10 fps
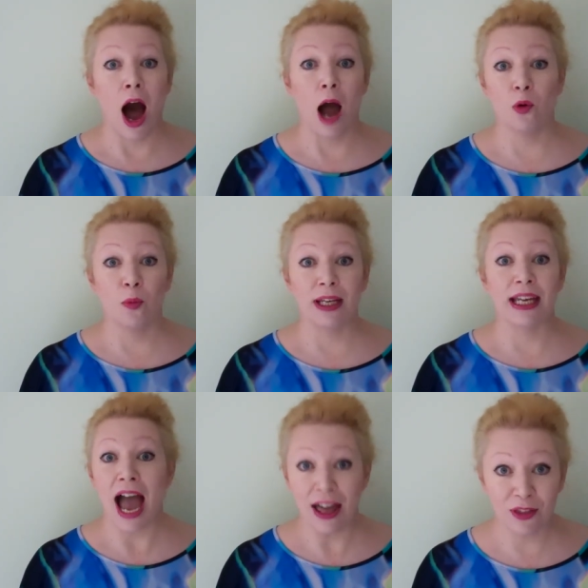I will
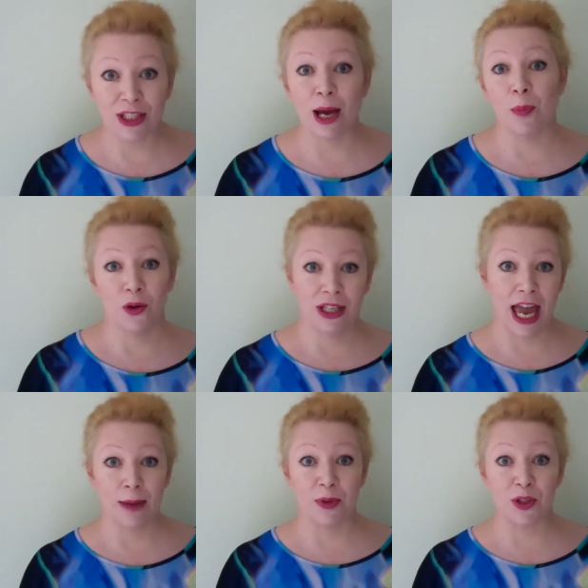be at the Dubbo
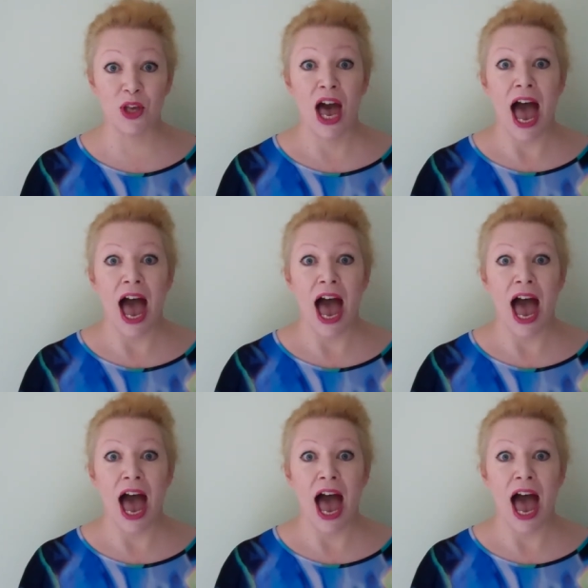campus